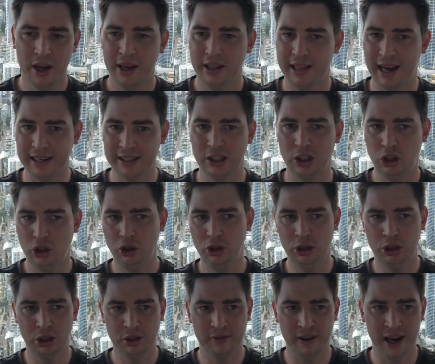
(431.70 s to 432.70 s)
That's a
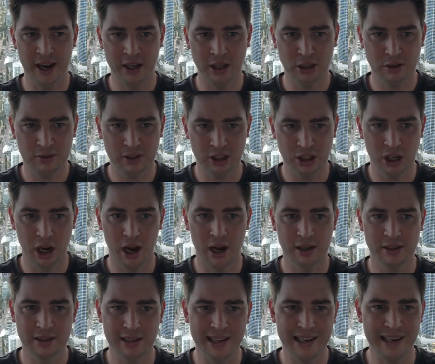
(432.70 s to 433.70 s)
huge advantage for the
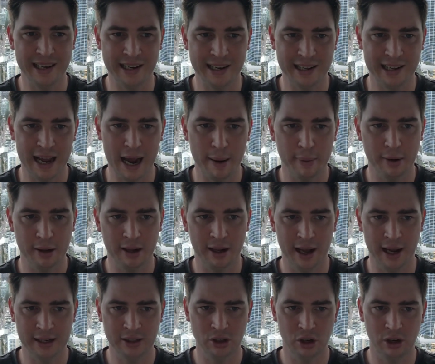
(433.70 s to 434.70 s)
Sharks that they need to
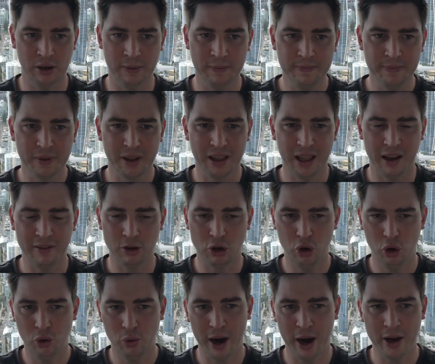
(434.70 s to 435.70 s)
capitalize on. They have a
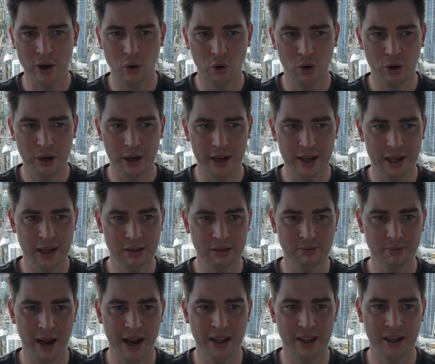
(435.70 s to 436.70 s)
good record against
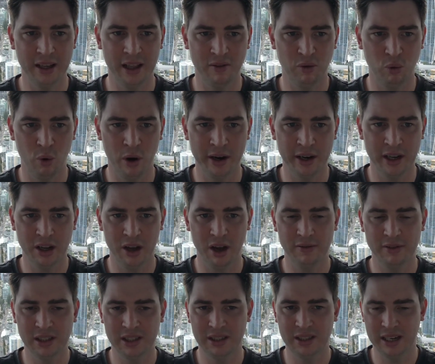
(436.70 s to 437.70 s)
Manly. They've won and
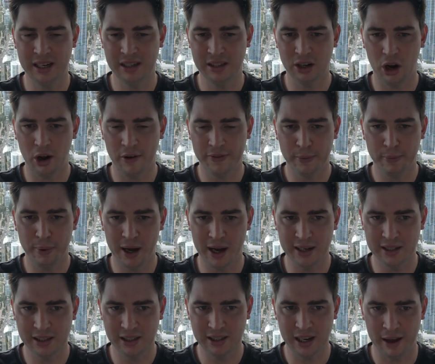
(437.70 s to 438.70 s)
covered 6 of the
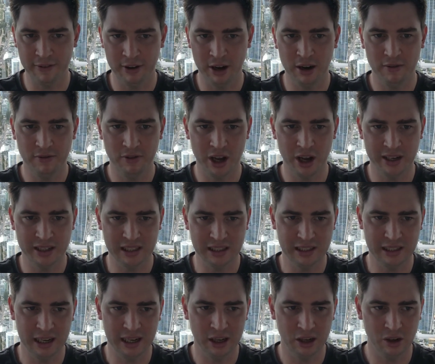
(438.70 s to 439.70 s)
past 7 versus the
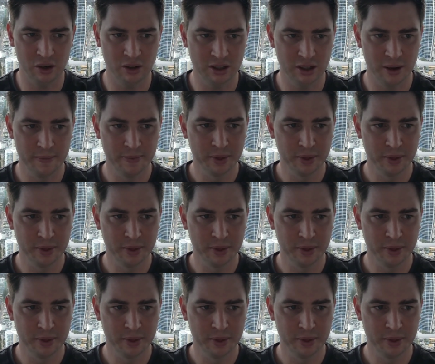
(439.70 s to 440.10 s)
Seagulls.